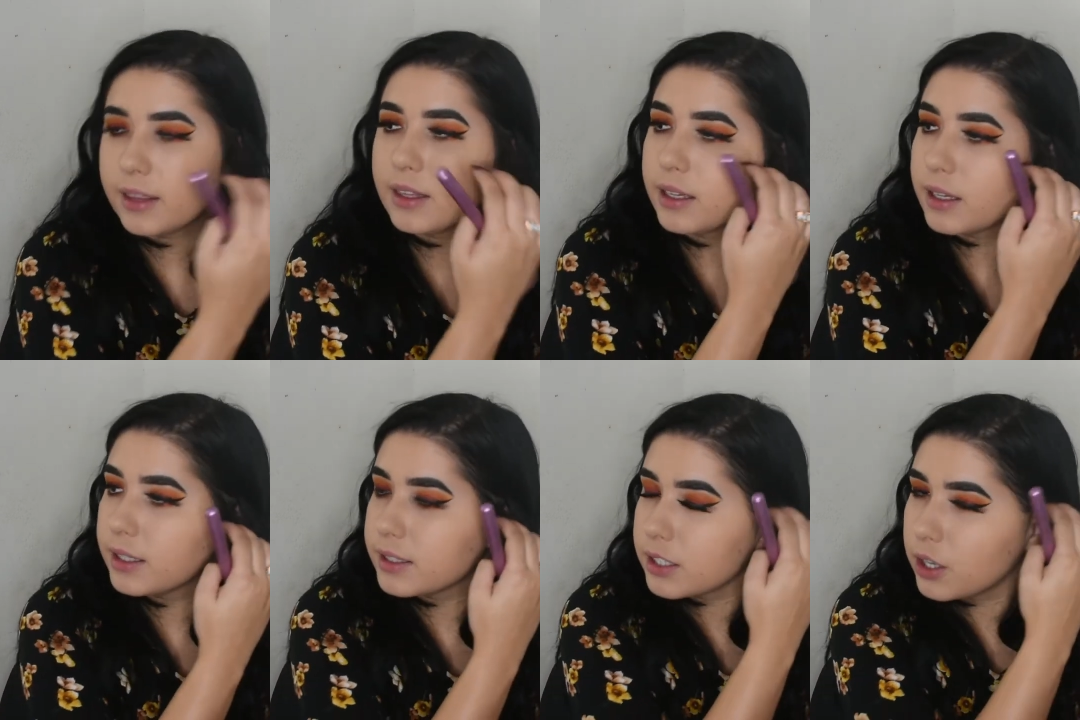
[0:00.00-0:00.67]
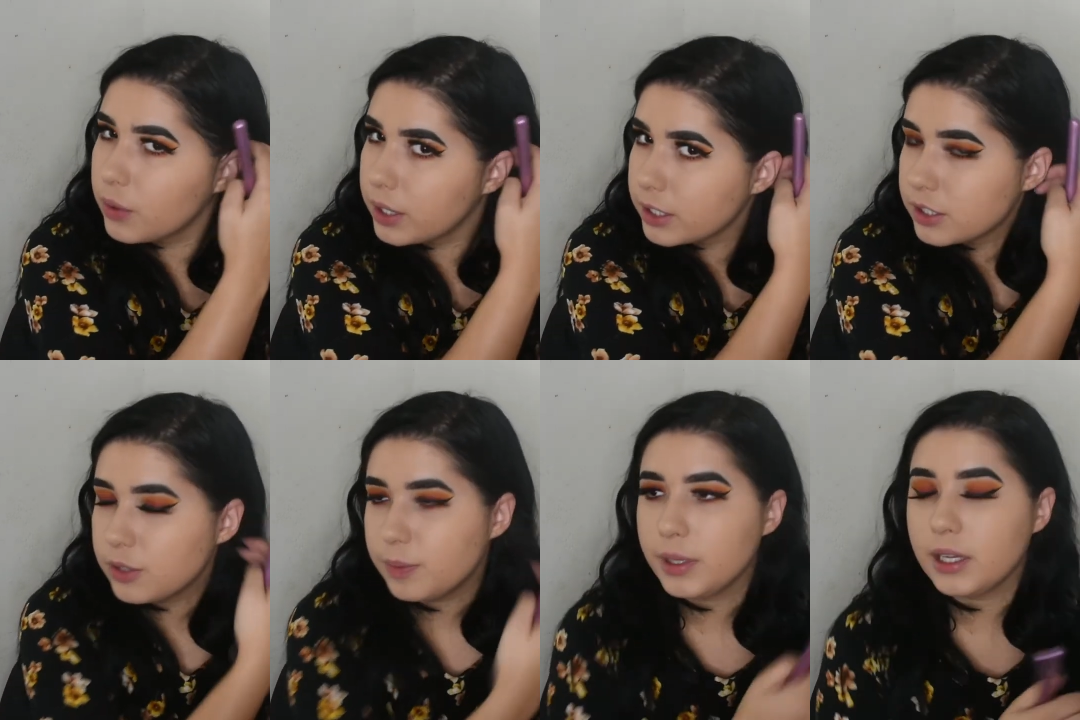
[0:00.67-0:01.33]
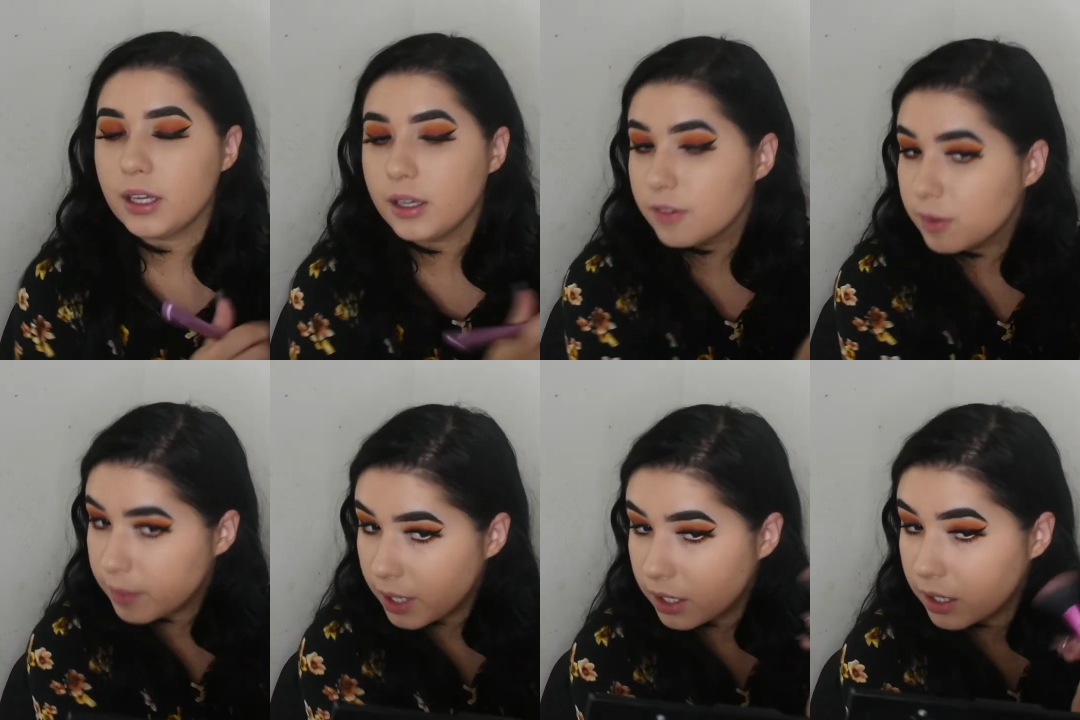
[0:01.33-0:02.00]
I think it's going to be
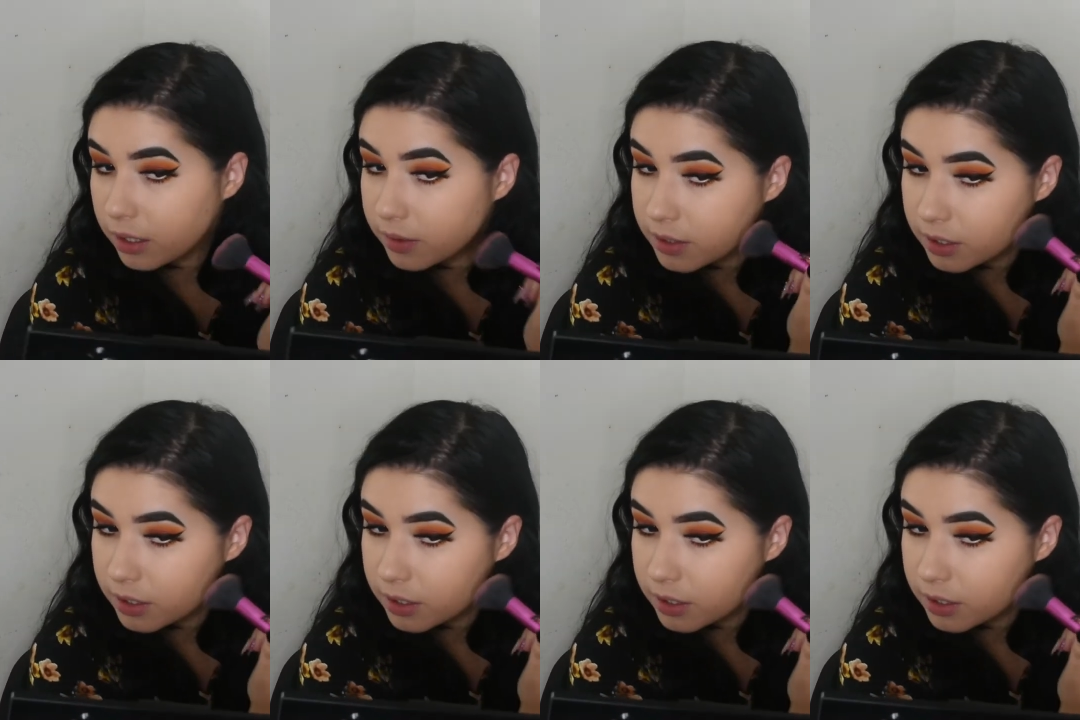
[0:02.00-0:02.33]
even better.